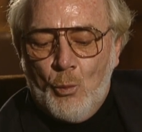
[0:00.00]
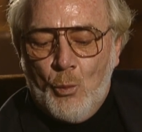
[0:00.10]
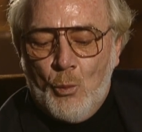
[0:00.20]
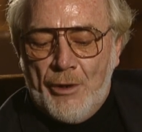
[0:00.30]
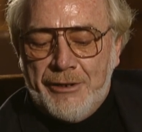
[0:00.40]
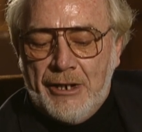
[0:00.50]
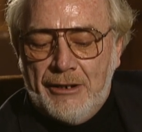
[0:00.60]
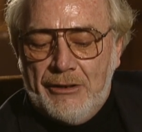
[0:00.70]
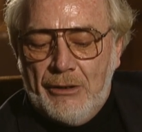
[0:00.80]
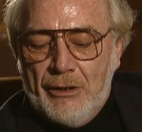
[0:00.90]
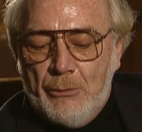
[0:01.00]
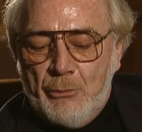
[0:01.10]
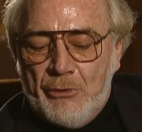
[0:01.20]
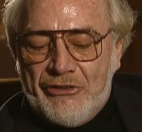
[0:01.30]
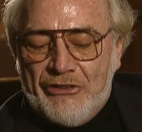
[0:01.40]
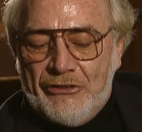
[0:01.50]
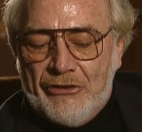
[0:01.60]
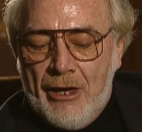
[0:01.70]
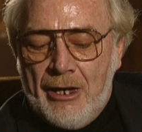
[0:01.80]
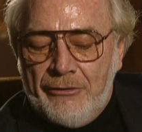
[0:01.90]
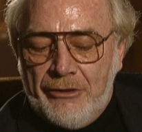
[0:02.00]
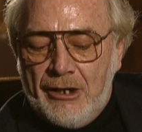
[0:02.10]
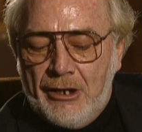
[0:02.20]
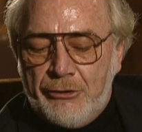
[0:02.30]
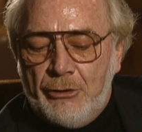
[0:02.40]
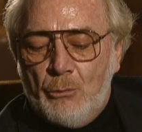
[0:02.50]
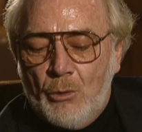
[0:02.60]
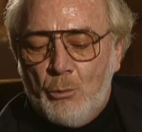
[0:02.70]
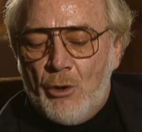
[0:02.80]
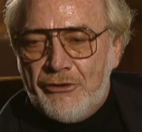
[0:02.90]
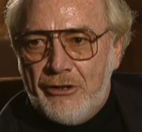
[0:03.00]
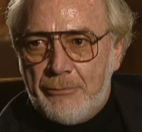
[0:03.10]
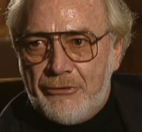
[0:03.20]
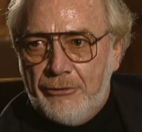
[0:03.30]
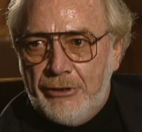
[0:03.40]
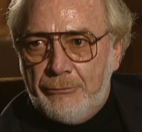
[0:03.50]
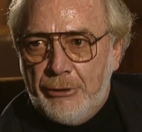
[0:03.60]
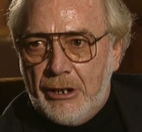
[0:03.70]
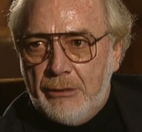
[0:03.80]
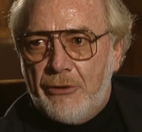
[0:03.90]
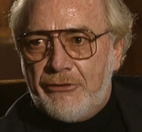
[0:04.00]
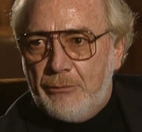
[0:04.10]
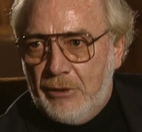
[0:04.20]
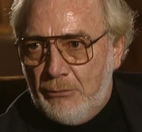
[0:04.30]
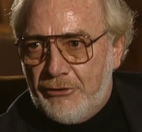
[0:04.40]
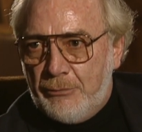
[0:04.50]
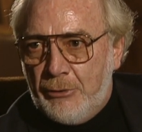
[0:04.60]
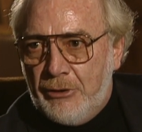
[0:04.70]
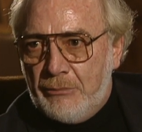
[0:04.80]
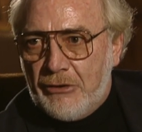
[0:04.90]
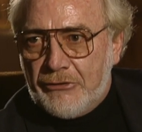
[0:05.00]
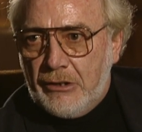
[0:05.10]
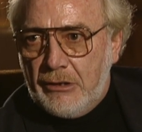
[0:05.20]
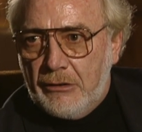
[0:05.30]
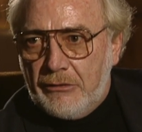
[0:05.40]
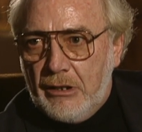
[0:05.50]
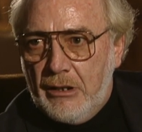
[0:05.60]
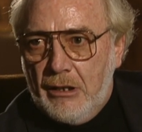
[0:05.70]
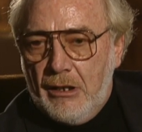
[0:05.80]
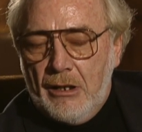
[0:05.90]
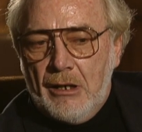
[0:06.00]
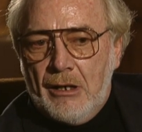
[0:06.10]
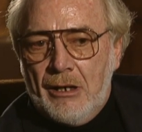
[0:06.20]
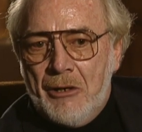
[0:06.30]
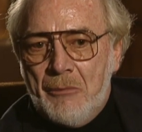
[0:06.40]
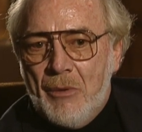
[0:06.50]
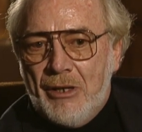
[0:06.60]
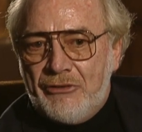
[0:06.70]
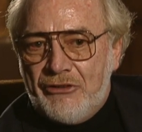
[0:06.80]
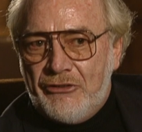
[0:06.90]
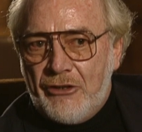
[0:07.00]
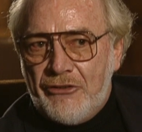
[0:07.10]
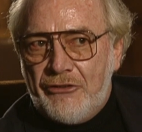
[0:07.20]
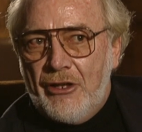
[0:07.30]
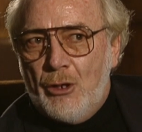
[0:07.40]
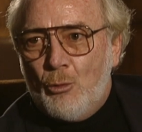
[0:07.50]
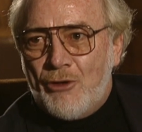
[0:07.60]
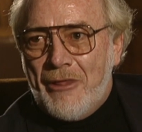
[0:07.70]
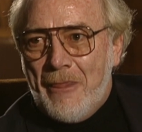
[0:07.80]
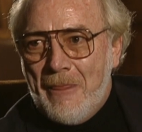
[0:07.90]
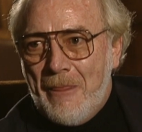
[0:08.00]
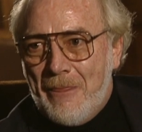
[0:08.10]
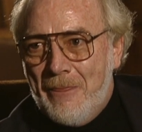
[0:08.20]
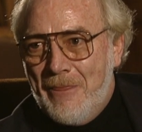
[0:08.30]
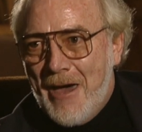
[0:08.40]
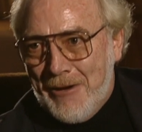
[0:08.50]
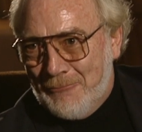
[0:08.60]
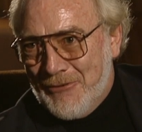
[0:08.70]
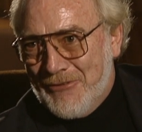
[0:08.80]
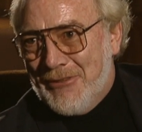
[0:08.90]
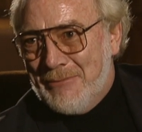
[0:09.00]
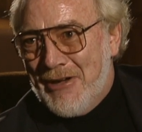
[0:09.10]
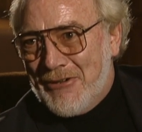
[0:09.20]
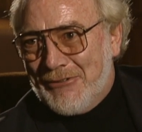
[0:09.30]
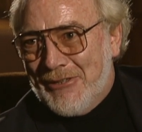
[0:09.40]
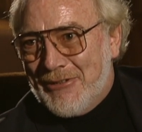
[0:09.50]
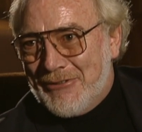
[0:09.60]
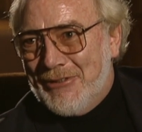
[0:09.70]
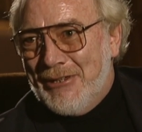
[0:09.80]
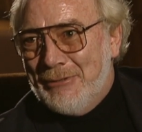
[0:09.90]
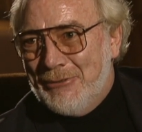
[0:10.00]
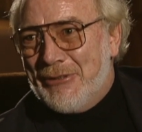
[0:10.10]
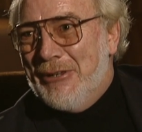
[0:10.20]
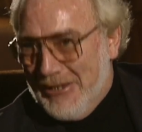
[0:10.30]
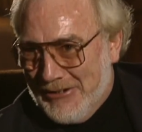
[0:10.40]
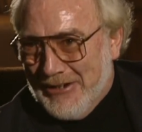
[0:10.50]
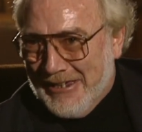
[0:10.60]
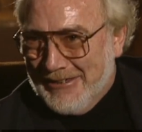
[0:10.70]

what he was saying and thinking and doing wasn't absolutely real. He was a brilliant martial artist. It's just that it wasn't the martial arts that he was teaching.